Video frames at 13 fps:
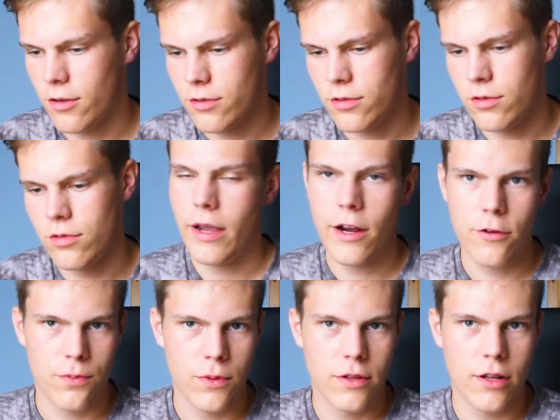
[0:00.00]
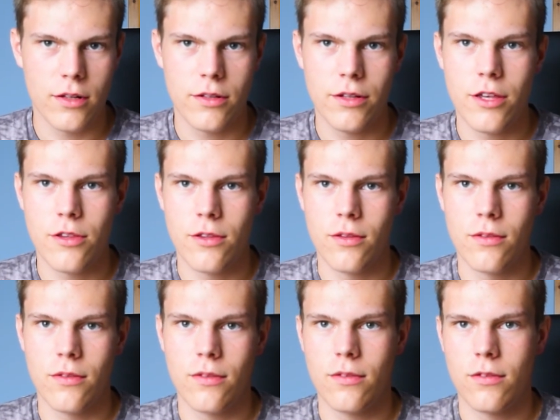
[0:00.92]
altitude, airspeed
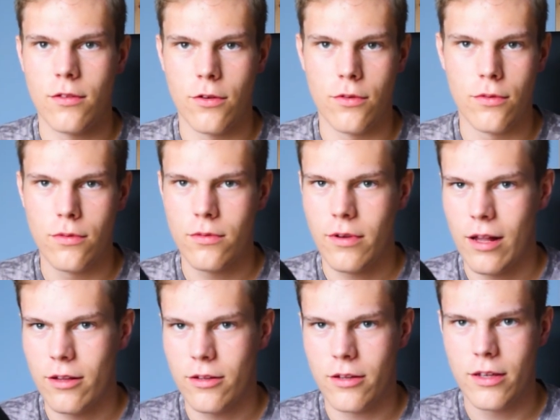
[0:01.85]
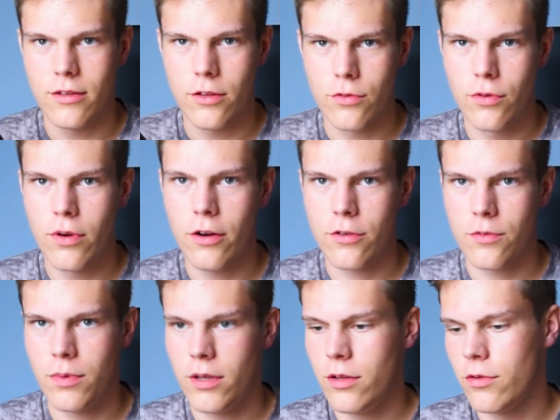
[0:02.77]
calculations, so calculate the true
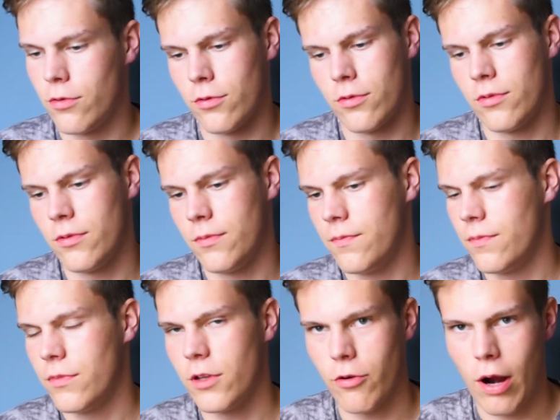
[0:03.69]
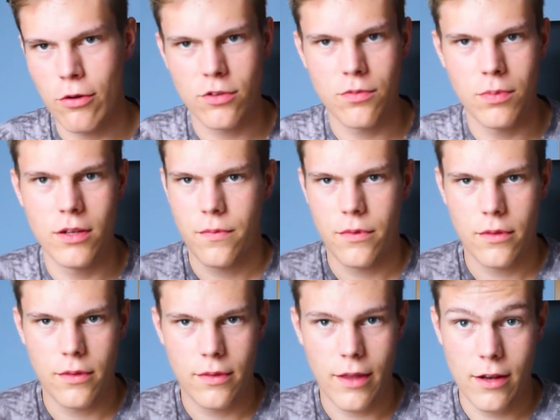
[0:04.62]
airspeed or the ground speed.
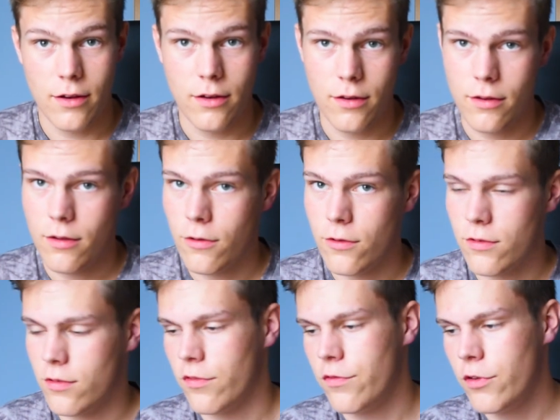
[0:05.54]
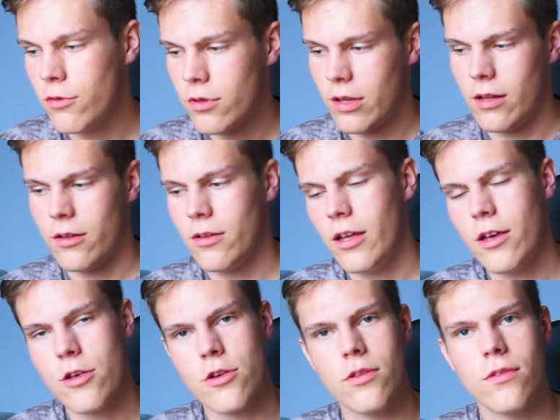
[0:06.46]
Then also fuel
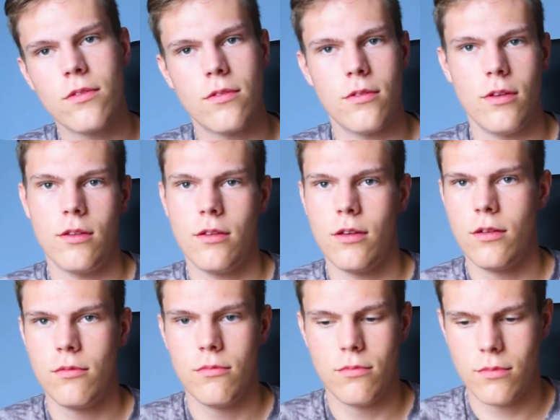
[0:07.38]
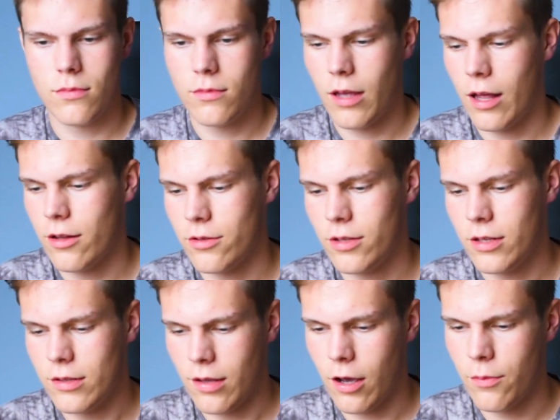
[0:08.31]
calculations. It can
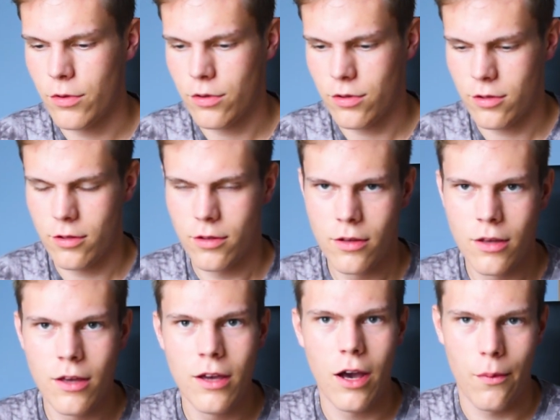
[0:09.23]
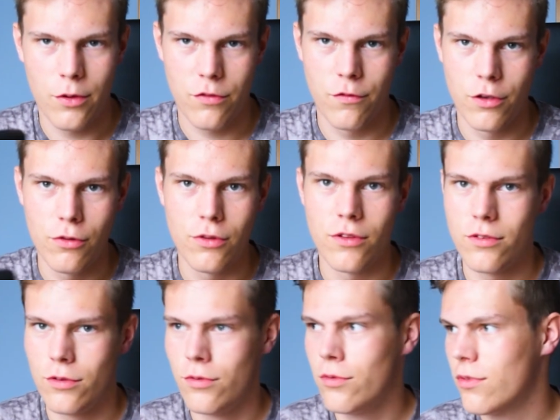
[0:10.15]
calculate how much fuel is
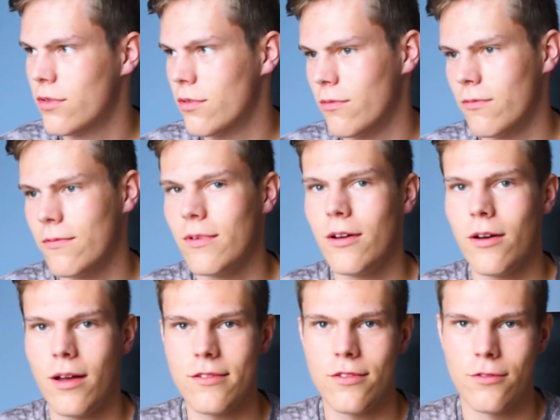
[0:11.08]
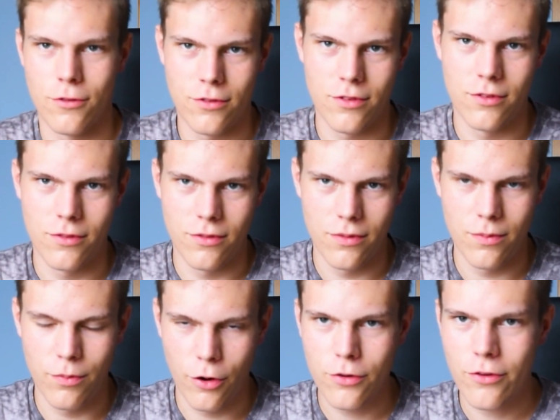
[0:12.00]
used at a certain
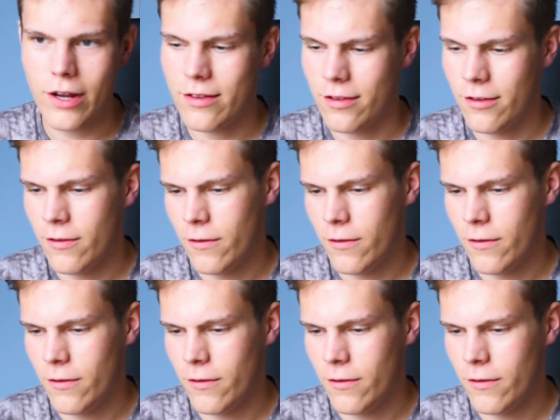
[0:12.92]
burn rate.